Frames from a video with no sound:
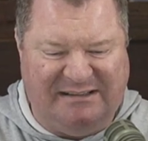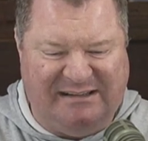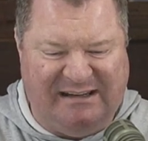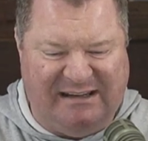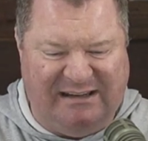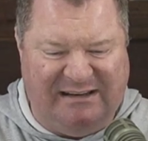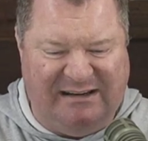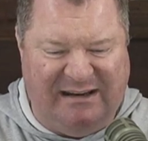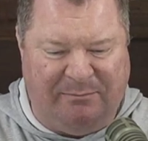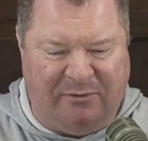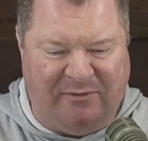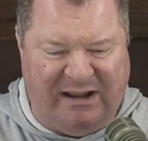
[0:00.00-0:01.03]
10
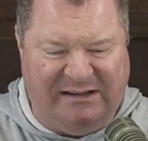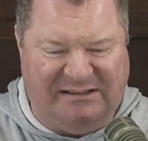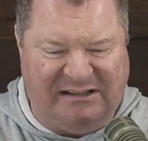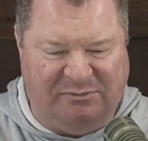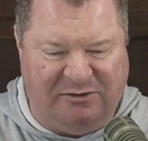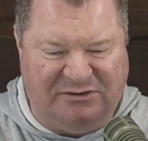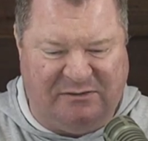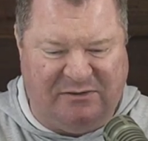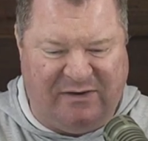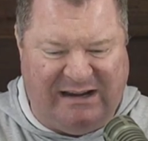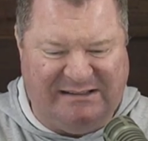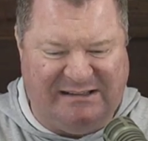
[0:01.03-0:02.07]
improvised explosive
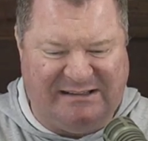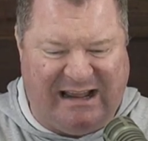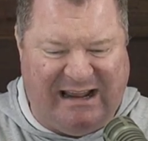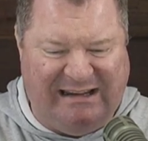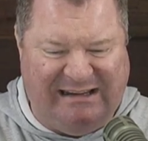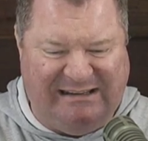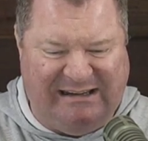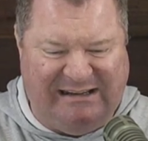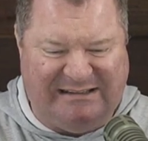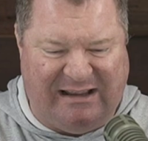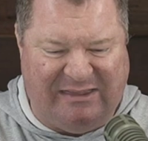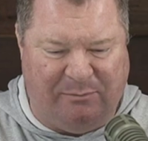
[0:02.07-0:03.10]
devices,
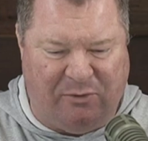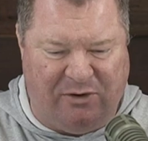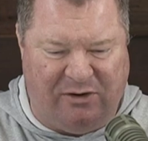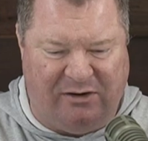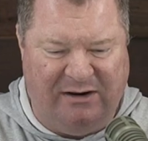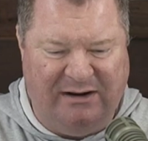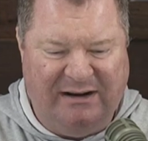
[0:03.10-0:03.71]
IEDs, at the border.